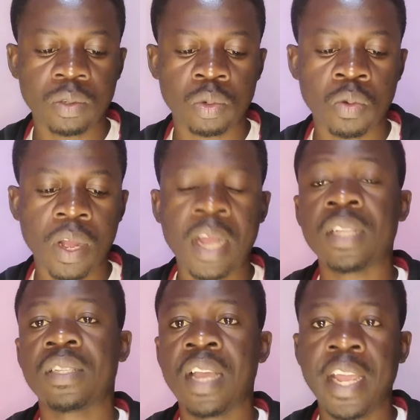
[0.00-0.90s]
So,
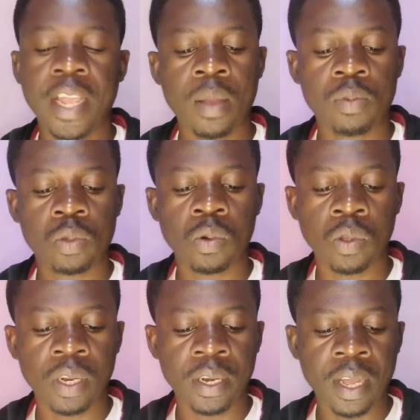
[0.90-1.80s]
as I am
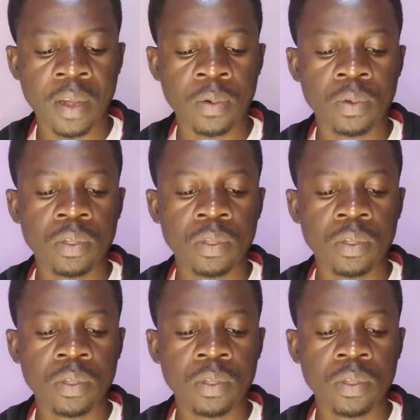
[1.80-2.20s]
scrolling down,